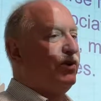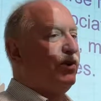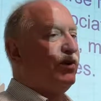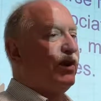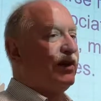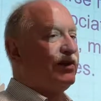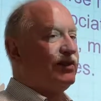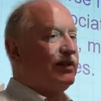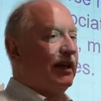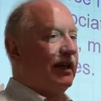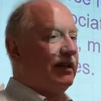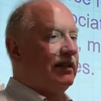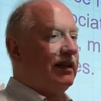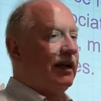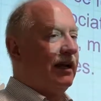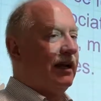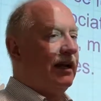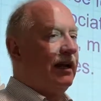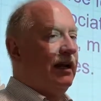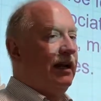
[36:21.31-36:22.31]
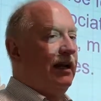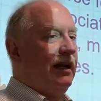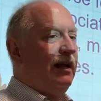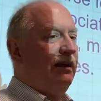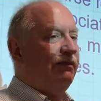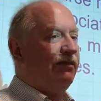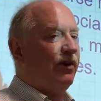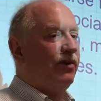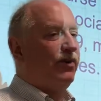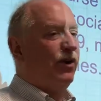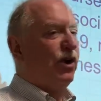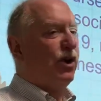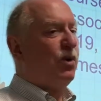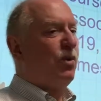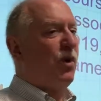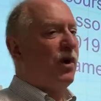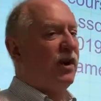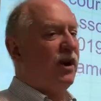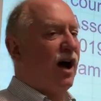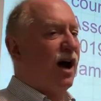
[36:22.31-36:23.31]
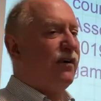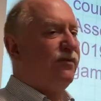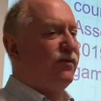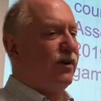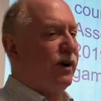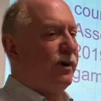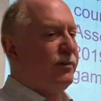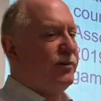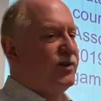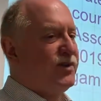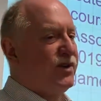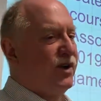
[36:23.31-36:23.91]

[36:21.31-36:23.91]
2019 for 31 law firms,